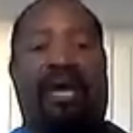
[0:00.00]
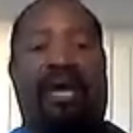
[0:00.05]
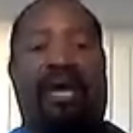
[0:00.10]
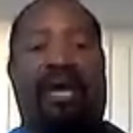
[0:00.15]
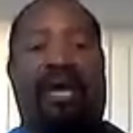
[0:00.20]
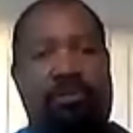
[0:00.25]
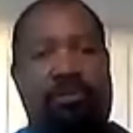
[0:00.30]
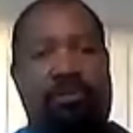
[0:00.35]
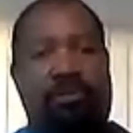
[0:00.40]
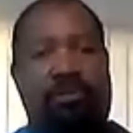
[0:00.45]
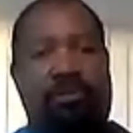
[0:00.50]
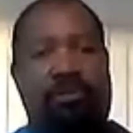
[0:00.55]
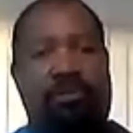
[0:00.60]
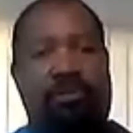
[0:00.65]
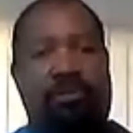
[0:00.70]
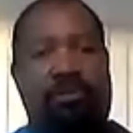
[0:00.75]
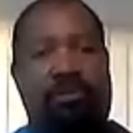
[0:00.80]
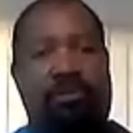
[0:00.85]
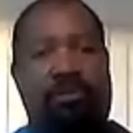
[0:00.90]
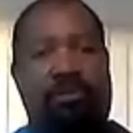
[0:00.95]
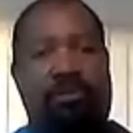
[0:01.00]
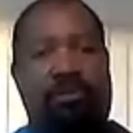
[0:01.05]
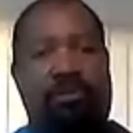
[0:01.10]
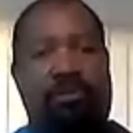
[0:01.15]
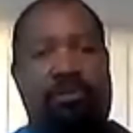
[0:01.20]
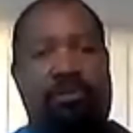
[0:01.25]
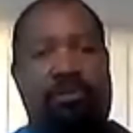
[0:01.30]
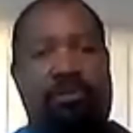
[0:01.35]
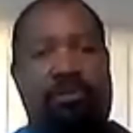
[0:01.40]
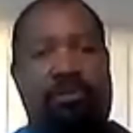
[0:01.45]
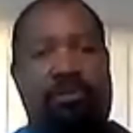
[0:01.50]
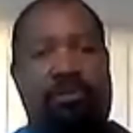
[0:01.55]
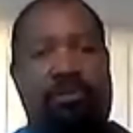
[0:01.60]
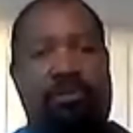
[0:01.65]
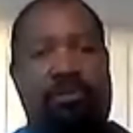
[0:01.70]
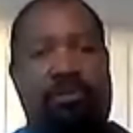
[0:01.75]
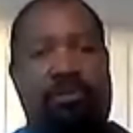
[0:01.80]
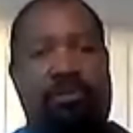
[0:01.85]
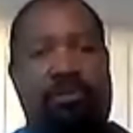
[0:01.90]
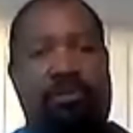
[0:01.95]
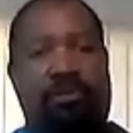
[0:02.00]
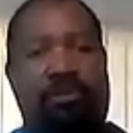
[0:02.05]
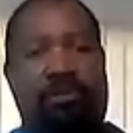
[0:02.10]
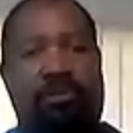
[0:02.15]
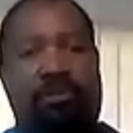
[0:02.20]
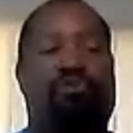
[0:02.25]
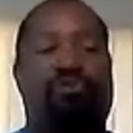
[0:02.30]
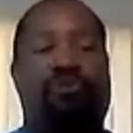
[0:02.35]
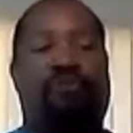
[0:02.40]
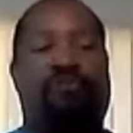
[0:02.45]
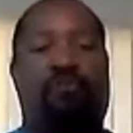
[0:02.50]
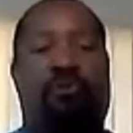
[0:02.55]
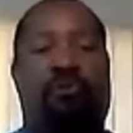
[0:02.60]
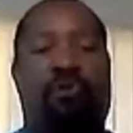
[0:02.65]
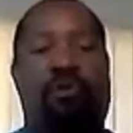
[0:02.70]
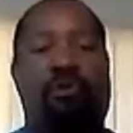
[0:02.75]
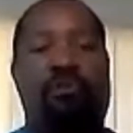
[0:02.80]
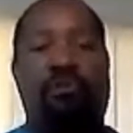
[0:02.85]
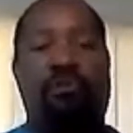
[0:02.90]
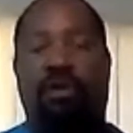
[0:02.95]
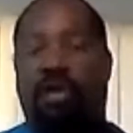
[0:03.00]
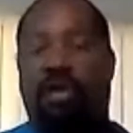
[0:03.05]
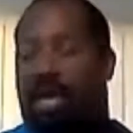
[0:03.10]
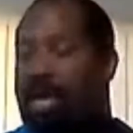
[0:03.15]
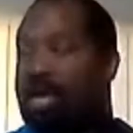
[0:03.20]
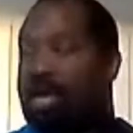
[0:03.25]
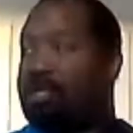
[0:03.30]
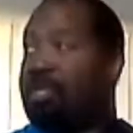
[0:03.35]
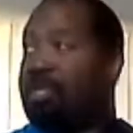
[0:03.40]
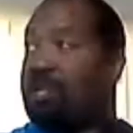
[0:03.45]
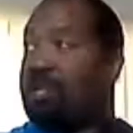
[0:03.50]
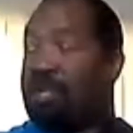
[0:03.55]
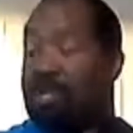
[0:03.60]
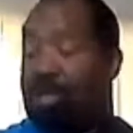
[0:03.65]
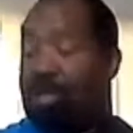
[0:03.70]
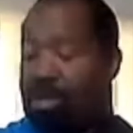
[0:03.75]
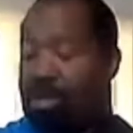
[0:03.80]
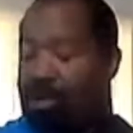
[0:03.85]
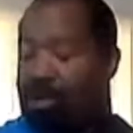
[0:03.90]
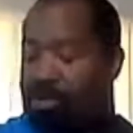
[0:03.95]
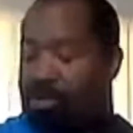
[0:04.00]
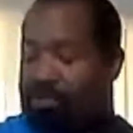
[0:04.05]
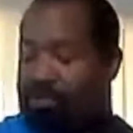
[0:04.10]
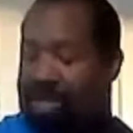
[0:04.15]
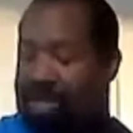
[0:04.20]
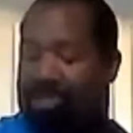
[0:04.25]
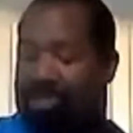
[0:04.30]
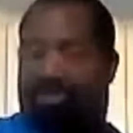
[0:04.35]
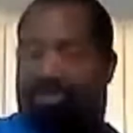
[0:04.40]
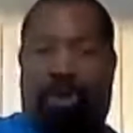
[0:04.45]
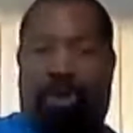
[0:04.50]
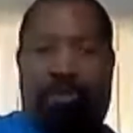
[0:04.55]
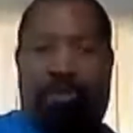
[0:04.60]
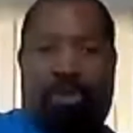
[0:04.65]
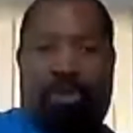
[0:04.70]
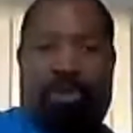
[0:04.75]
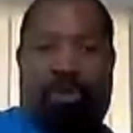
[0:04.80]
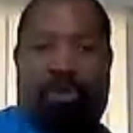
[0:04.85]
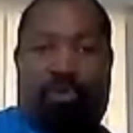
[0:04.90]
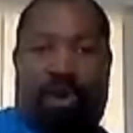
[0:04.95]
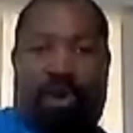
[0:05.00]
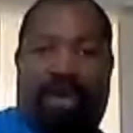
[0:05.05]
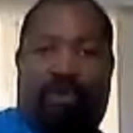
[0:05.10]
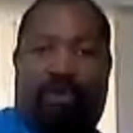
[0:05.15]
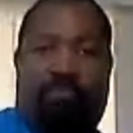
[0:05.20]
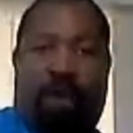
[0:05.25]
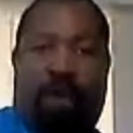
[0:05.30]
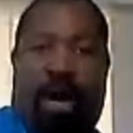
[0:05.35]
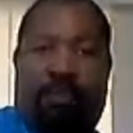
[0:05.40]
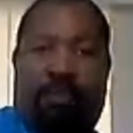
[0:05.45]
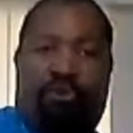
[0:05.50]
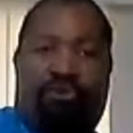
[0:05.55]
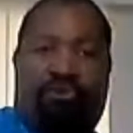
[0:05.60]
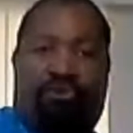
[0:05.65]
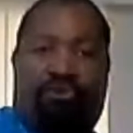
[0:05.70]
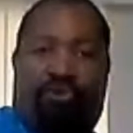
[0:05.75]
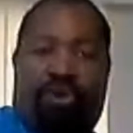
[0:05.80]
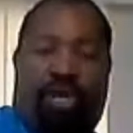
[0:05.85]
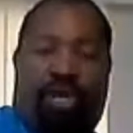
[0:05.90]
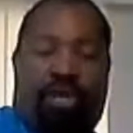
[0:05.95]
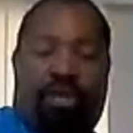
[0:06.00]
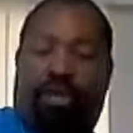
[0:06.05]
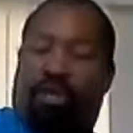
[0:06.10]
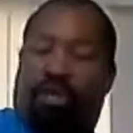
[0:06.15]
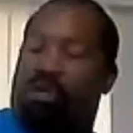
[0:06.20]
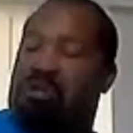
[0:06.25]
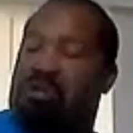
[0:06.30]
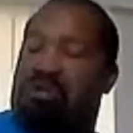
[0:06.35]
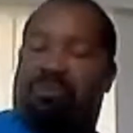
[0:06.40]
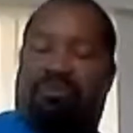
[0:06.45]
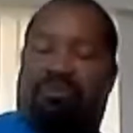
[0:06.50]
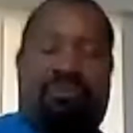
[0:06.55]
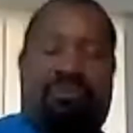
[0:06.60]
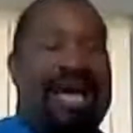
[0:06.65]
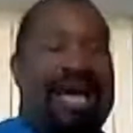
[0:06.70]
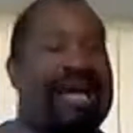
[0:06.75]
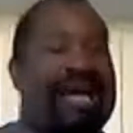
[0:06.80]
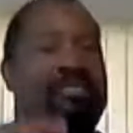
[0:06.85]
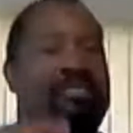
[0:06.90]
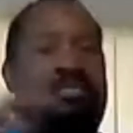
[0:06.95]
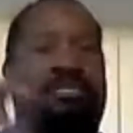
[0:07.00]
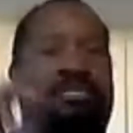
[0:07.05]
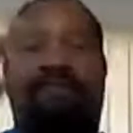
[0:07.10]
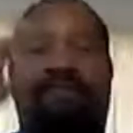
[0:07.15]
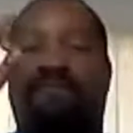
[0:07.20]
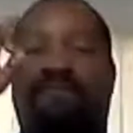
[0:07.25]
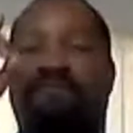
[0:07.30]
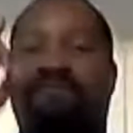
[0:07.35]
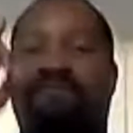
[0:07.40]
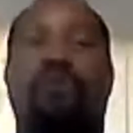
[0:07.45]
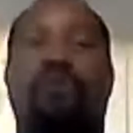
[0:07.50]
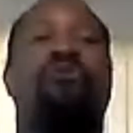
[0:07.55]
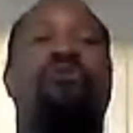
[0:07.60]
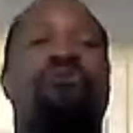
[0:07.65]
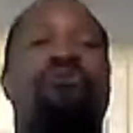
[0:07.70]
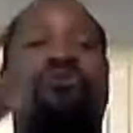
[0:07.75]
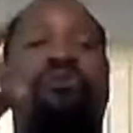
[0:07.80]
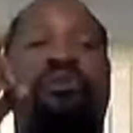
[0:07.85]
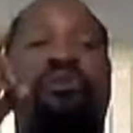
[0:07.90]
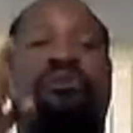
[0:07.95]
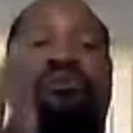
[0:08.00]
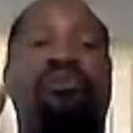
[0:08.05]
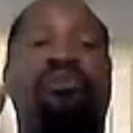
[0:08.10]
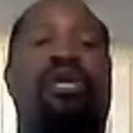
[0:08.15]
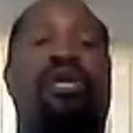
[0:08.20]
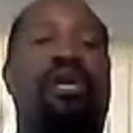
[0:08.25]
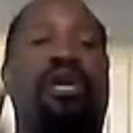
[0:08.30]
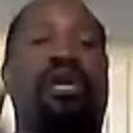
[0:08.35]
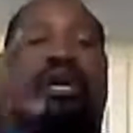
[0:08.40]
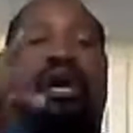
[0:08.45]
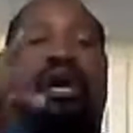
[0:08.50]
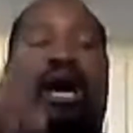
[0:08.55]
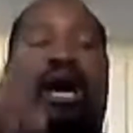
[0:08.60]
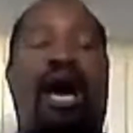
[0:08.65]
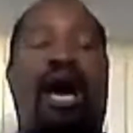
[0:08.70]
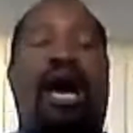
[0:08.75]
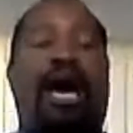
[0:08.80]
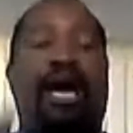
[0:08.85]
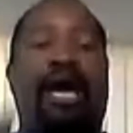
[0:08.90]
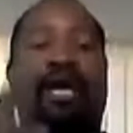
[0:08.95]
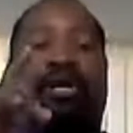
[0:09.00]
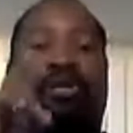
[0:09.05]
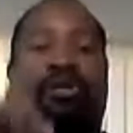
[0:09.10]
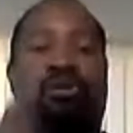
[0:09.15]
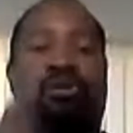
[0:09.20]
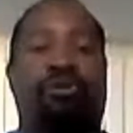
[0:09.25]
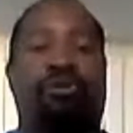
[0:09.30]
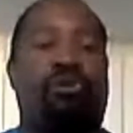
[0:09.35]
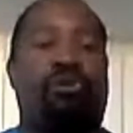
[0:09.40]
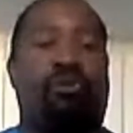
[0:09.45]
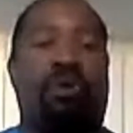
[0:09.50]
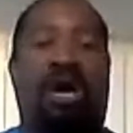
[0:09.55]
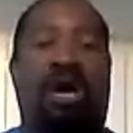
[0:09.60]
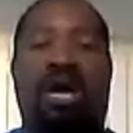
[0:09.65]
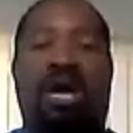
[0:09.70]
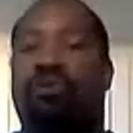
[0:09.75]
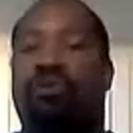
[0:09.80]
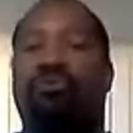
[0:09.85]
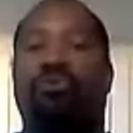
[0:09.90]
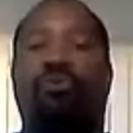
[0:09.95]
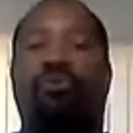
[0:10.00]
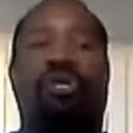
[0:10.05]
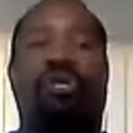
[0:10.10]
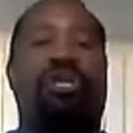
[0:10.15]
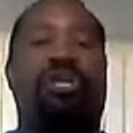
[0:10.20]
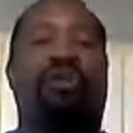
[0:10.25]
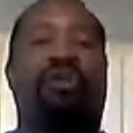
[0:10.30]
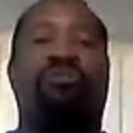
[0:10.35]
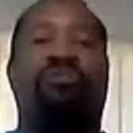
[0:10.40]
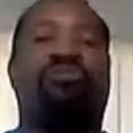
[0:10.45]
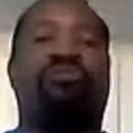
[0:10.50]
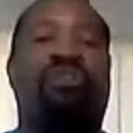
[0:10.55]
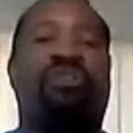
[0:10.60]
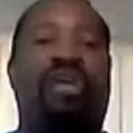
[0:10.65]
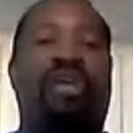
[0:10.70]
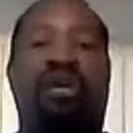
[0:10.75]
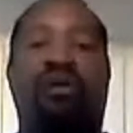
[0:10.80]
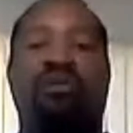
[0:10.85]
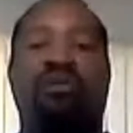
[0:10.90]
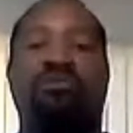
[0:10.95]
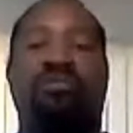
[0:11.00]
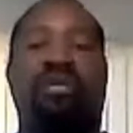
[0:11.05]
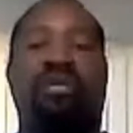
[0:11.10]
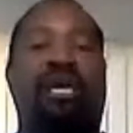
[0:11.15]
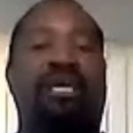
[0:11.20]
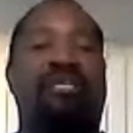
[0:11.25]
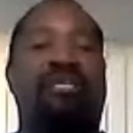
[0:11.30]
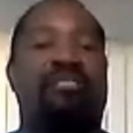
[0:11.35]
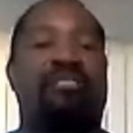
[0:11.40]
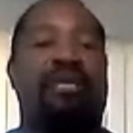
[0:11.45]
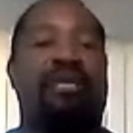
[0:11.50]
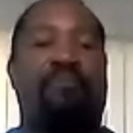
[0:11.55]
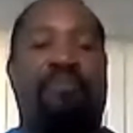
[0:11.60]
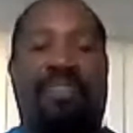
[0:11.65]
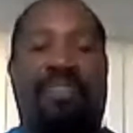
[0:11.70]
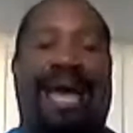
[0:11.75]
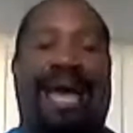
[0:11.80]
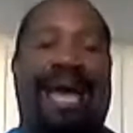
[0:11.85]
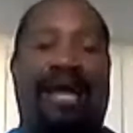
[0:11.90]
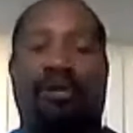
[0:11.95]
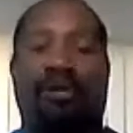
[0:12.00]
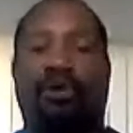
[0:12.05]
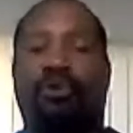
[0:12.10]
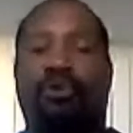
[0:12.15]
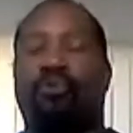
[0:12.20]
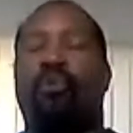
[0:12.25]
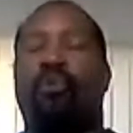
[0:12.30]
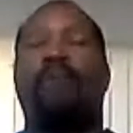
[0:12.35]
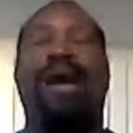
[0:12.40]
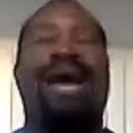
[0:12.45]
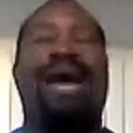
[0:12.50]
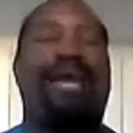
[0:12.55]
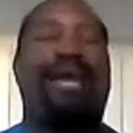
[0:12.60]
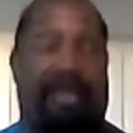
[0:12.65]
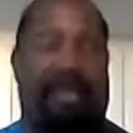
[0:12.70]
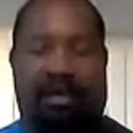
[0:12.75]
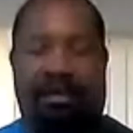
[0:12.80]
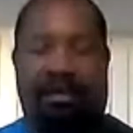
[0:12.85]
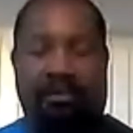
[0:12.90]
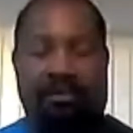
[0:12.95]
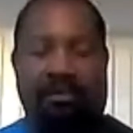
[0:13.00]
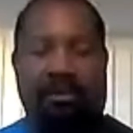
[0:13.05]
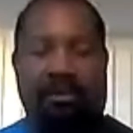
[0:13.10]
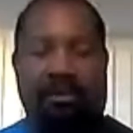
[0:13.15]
here, understanding 1, 2, 3, 4, and getting here, making sure I'm on the right proper string. That's the first thing I do. I don't do any other scales except that chromatic.